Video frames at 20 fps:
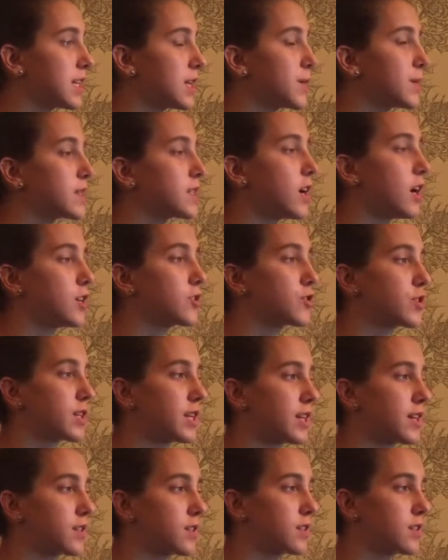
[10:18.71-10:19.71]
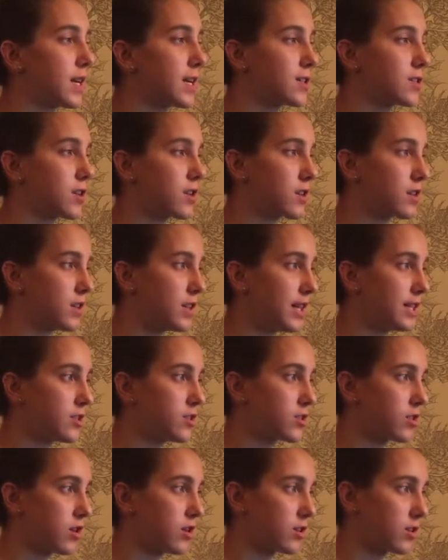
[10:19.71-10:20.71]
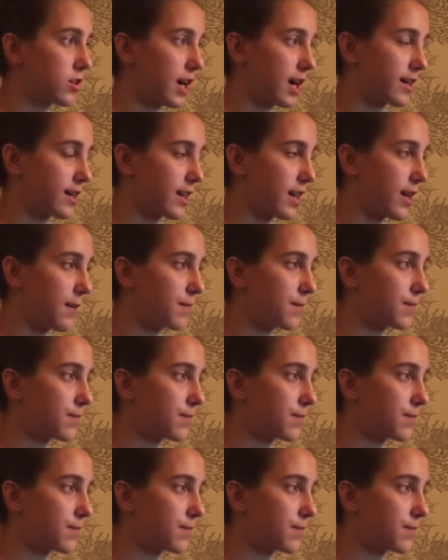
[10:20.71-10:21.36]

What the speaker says: that he was not treating his cholesterol correctly.